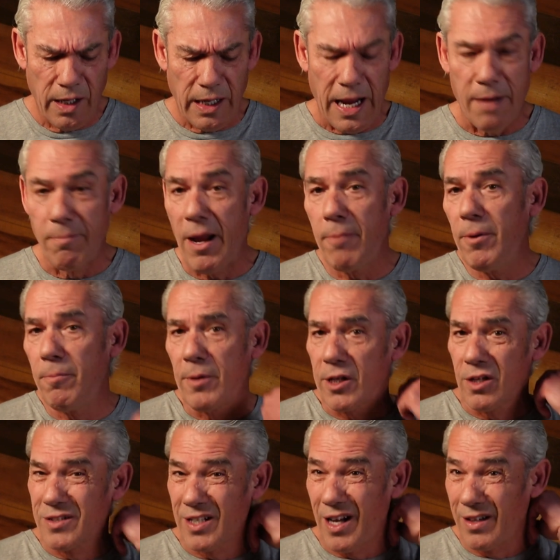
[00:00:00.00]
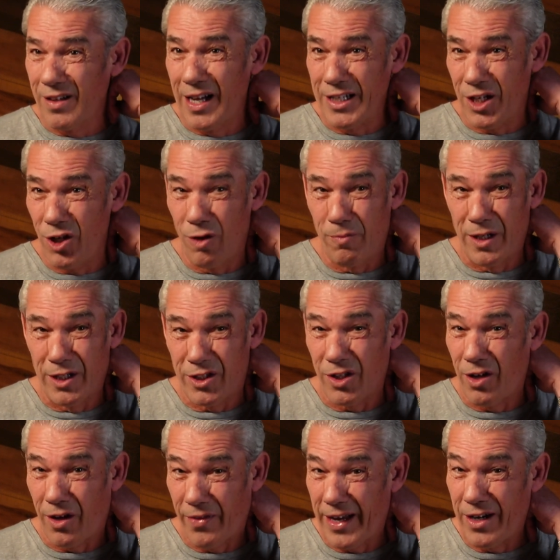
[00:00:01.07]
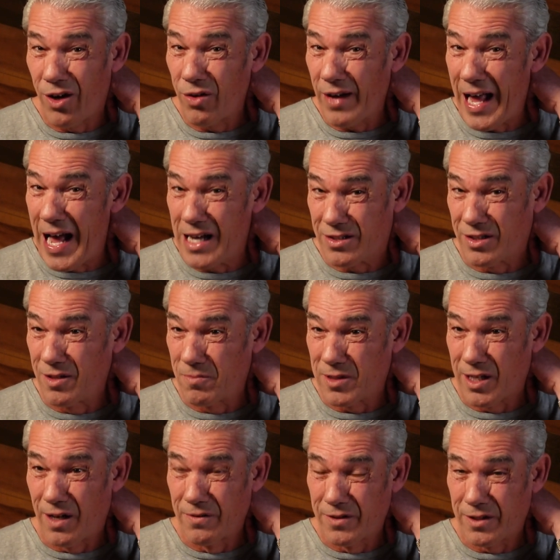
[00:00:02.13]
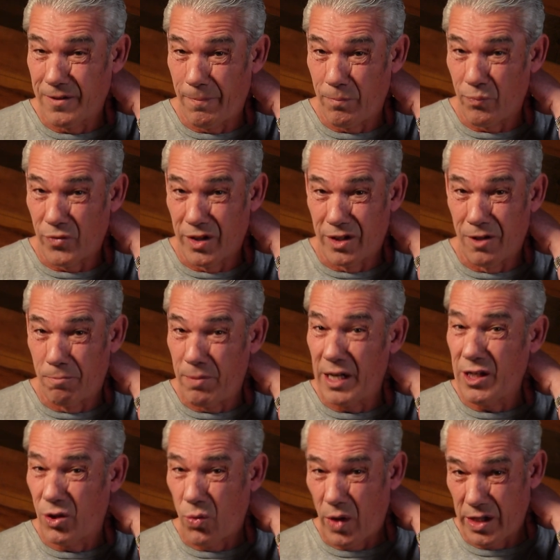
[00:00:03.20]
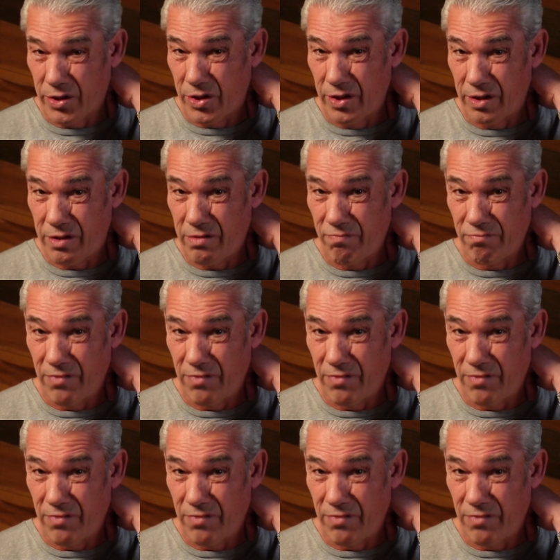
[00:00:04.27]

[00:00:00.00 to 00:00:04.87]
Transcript: And maybe because, unlike humans, they don't ask themselves the big questions,